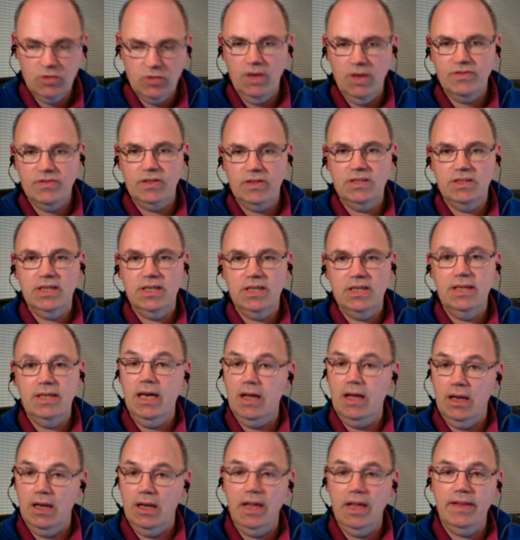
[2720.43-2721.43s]
his wife's going to
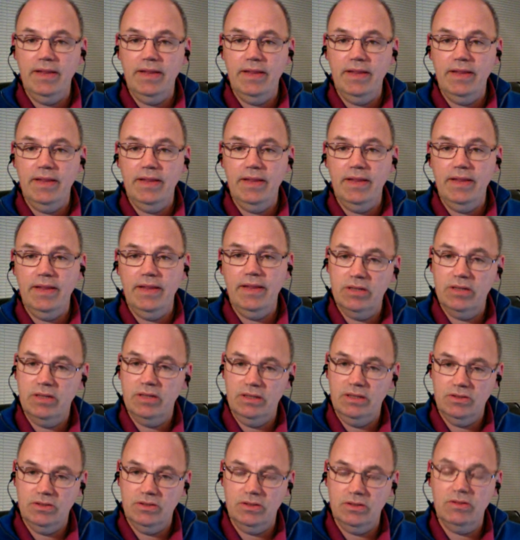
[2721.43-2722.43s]
say, yeah, I like that
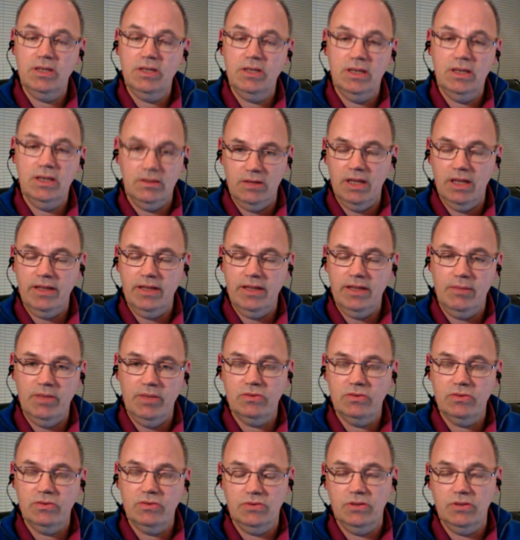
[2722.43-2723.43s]
image. I think it's going, yeah, I
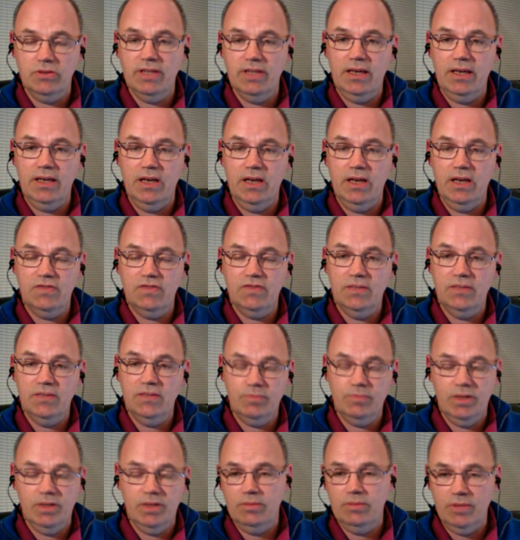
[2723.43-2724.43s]
like the muscles on that
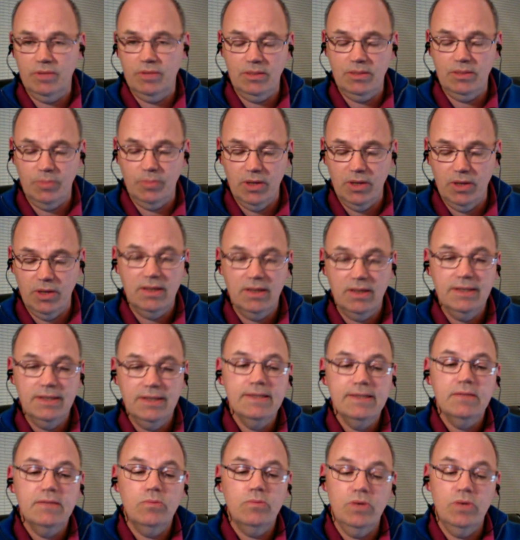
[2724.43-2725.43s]
guy's face, blah, blah, blah,
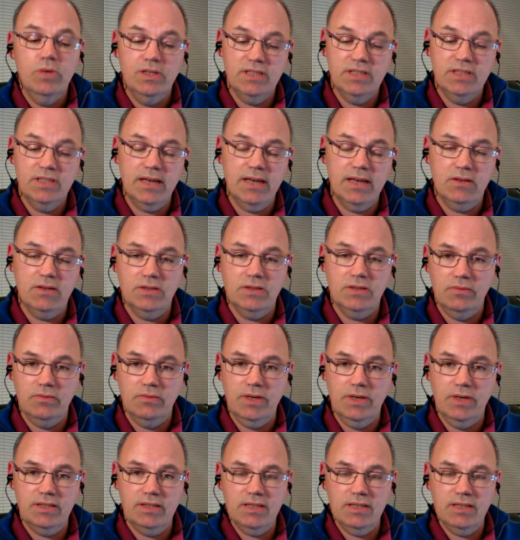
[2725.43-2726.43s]
blah. Whereas Zach
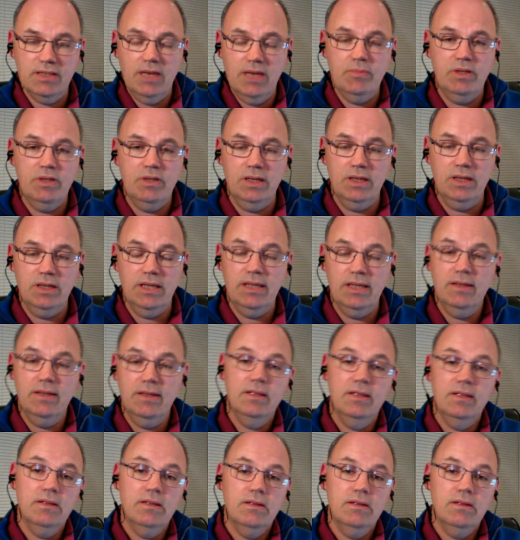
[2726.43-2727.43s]
will turn around and say
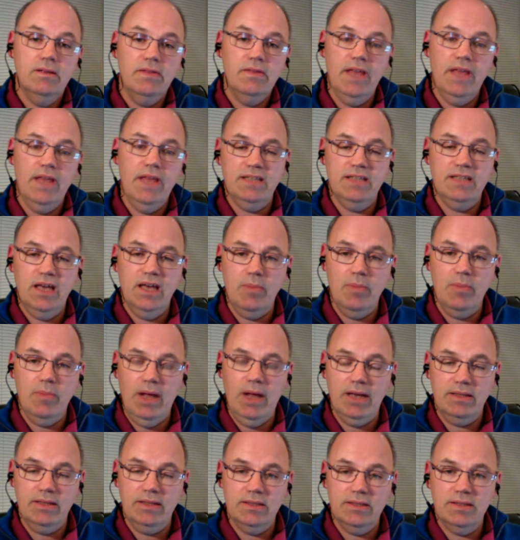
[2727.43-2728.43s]
immediately, that's
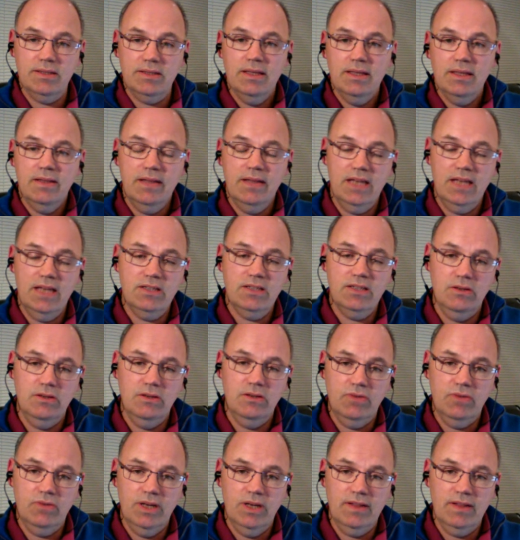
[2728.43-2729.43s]
out of balance
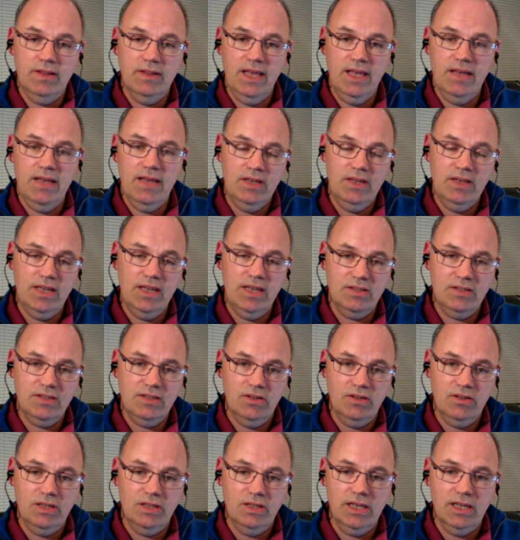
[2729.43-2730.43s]
that's not right there. He
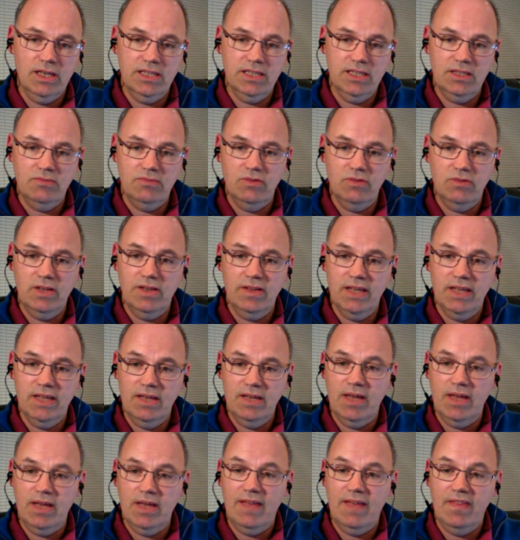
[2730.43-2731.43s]
hasn't got the lighting
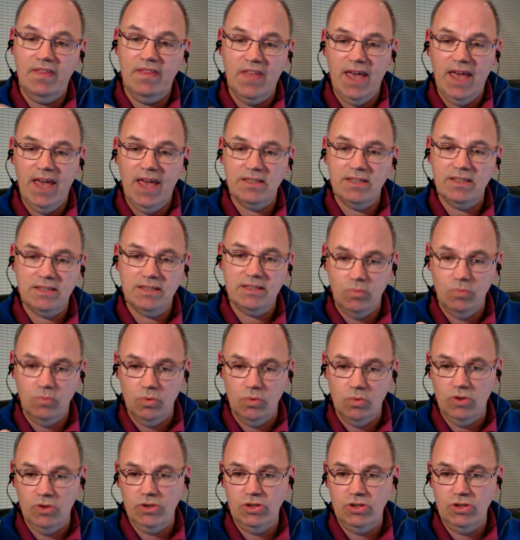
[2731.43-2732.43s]
right there, and
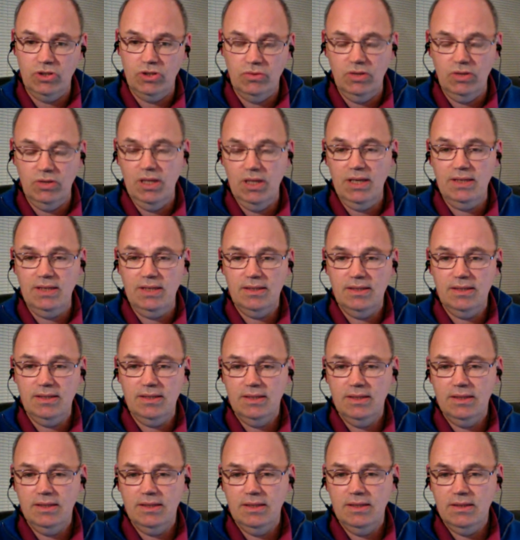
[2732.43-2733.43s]
that's what you need. Oh,